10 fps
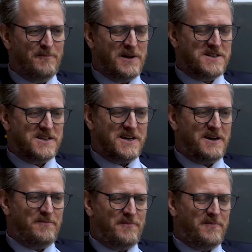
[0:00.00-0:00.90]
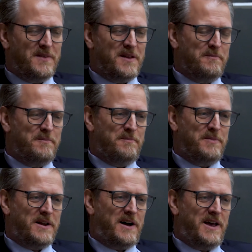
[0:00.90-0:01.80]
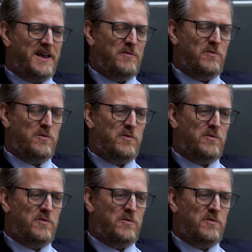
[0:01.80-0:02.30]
But um, but I